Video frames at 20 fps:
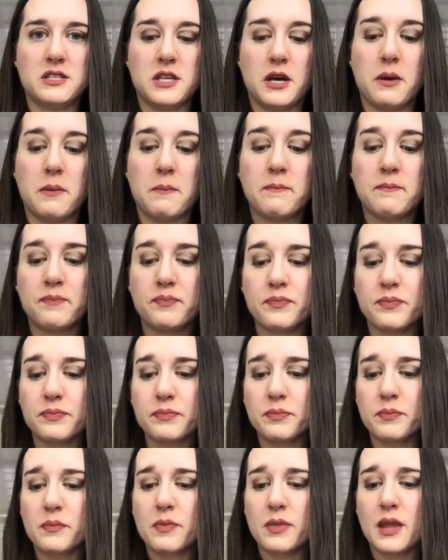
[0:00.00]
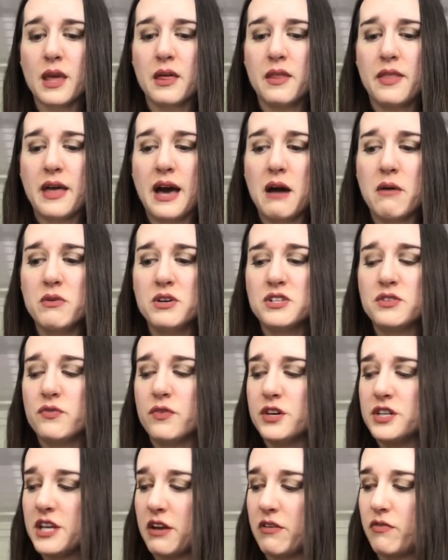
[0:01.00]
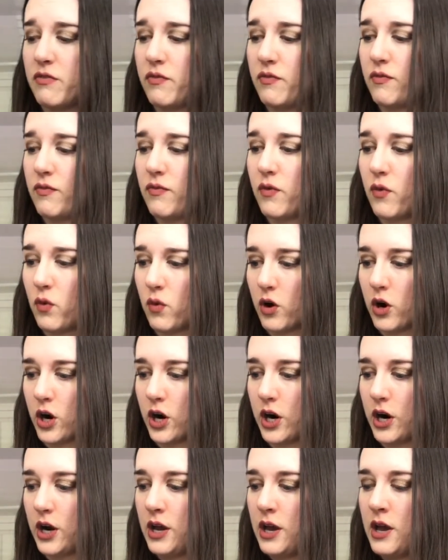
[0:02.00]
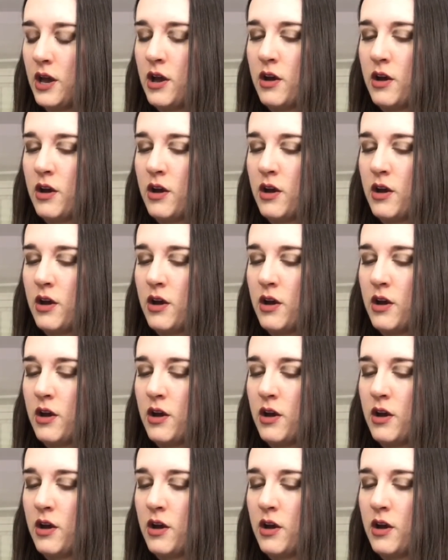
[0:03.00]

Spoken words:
So that was for day 4.